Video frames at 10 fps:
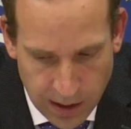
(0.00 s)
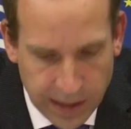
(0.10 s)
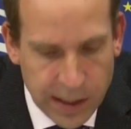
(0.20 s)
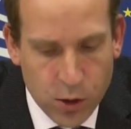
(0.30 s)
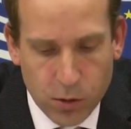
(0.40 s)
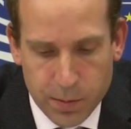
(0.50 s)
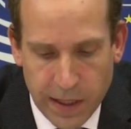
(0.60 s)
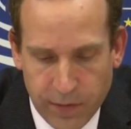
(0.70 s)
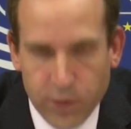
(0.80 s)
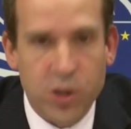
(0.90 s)
And here comes
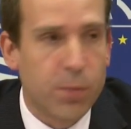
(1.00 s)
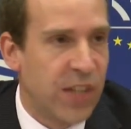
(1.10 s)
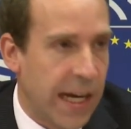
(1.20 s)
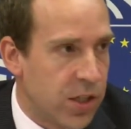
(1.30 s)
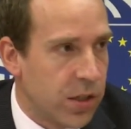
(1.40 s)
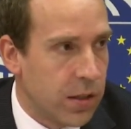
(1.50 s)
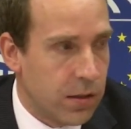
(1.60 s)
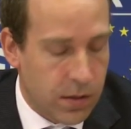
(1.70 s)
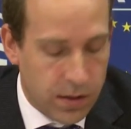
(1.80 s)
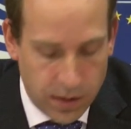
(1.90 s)
my first
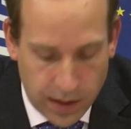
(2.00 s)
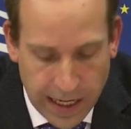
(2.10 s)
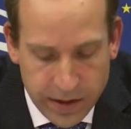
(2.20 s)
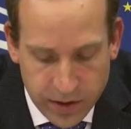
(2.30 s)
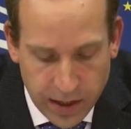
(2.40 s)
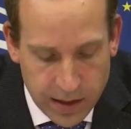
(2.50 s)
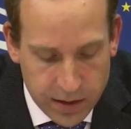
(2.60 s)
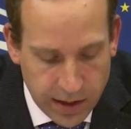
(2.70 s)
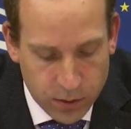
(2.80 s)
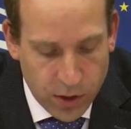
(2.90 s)
objection. I think
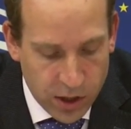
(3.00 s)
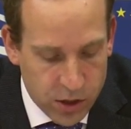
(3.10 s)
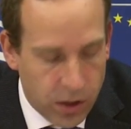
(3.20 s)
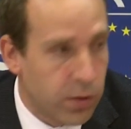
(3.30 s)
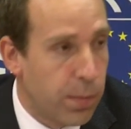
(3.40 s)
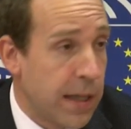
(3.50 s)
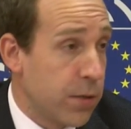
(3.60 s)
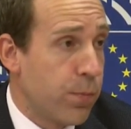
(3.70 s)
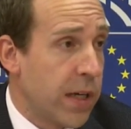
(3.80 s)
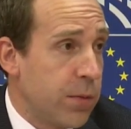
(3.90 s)
that the introduction of the
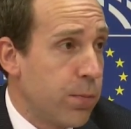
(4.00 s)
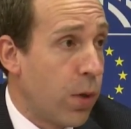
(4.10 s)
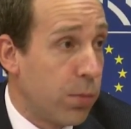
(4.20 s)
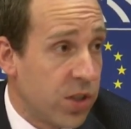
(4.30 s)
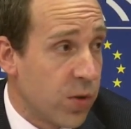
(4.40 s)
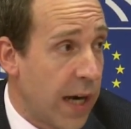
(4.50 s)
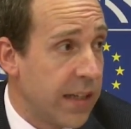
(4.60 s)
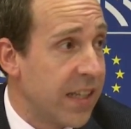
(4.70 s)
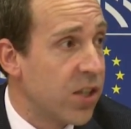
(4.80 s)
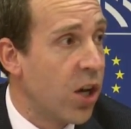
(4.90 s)
press publishers'
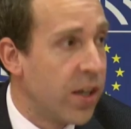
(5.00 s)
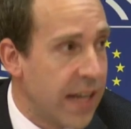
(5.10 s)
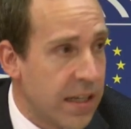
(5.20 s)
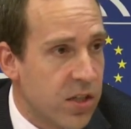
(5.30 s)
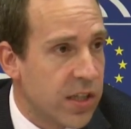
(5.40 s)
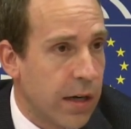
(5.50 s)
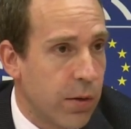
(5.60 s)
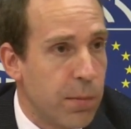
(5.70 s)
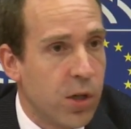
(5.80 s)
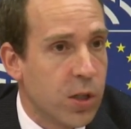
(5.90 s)
right is
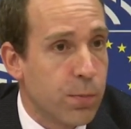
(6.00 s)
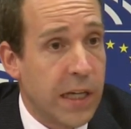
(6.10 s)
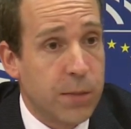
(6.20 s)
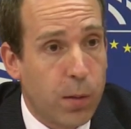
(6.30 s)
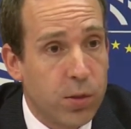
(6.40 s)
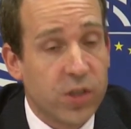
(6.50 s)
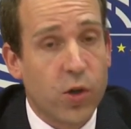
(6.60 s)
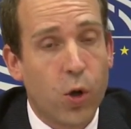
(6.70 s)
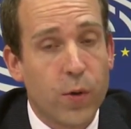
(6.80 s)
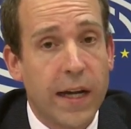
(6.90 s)
unnecessary because press publishers
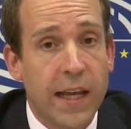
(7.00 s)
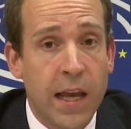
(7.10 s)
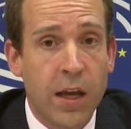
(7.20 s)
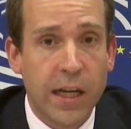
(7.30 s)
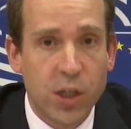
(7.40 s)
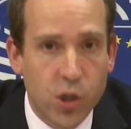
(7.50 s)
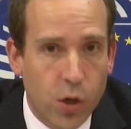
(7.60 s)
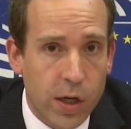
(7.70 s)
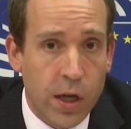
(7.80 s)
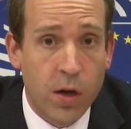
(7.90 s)
already
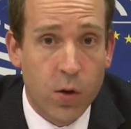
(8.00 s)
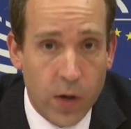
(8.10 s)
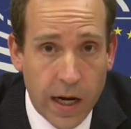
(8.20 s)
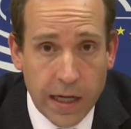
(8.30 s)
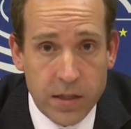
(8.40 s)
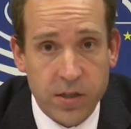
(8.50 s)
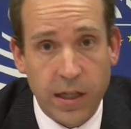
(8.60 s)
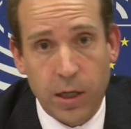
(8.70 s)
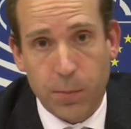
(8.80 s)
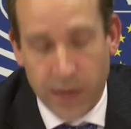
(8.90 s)
enjoy rights
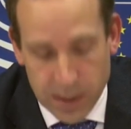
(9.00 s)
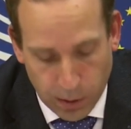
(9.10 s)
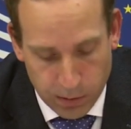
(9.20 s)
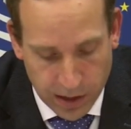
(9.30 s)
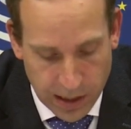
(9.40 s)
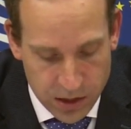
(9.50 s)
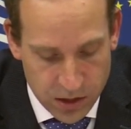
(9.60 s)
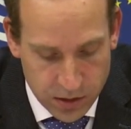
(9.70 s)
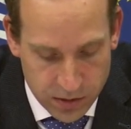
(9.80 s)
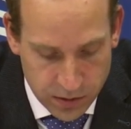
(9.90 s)
in their press
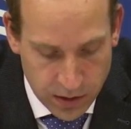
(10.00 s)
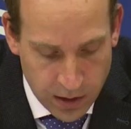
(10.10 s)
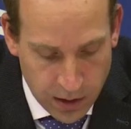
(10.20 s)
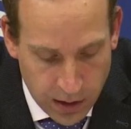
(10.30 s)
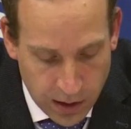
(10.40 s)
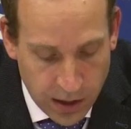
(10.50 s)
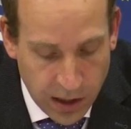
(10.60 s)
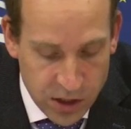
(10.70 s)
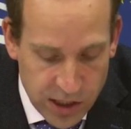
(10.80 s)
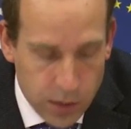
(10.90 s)
publications.
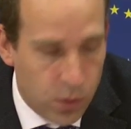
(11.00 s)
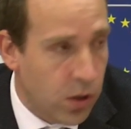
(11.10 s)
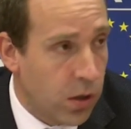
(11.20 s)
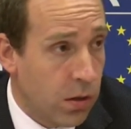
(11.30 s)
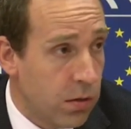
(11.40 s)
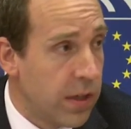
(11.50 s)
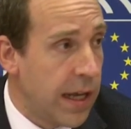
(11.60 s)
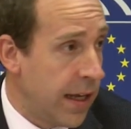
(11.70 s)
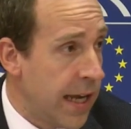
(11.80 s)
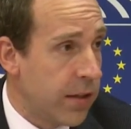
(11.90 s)
In general,
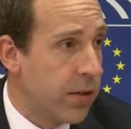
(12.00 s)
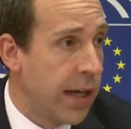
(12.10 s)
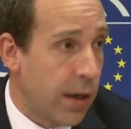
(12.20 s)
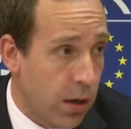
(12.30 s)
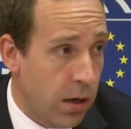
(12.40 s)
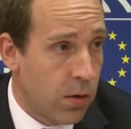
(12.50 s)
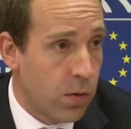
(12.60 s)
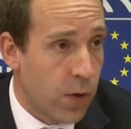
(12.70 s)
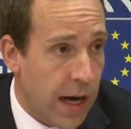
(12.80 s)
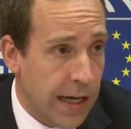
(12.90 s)
they get their
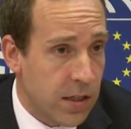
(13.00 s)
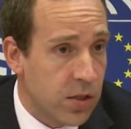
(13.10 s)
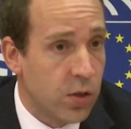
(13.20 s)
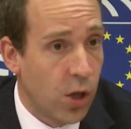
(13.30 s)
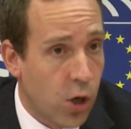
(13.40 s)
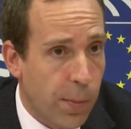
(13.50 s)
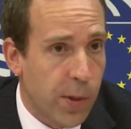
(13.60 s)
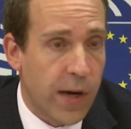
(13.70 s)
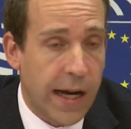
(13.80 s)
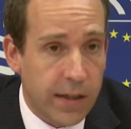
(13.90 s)
rights to
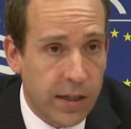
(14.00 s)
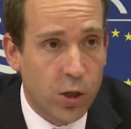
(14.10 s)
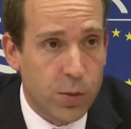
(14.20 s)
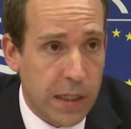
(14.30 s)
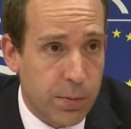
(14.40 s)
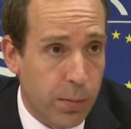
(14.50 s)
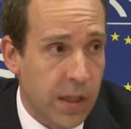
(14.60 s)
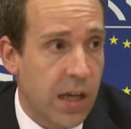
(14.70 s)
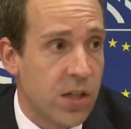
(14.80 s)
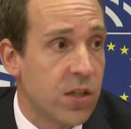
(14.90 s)
copyright in those press
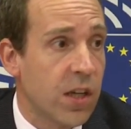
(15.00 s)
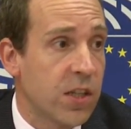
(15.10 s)
publications